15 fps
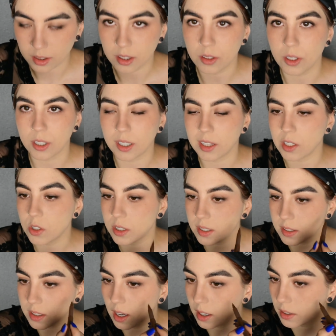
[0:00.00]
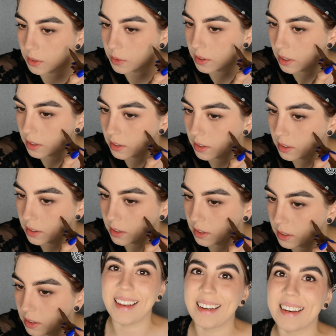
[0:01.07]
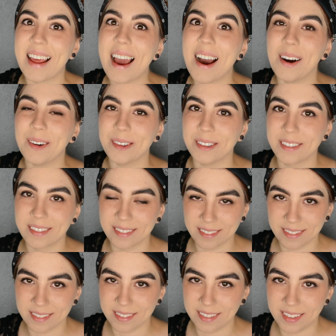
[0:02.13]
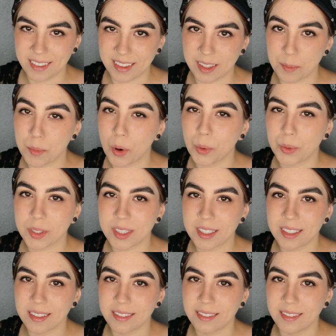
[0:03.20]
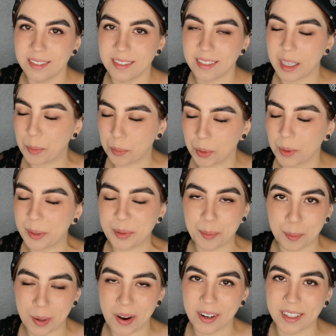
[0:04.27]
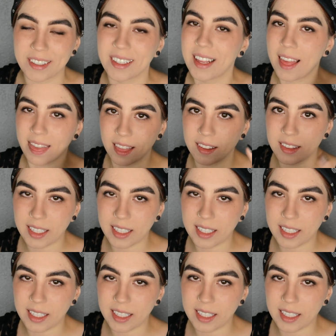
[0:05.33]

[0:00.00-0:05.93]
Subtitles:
look that she's got going on. And now, the most important part, the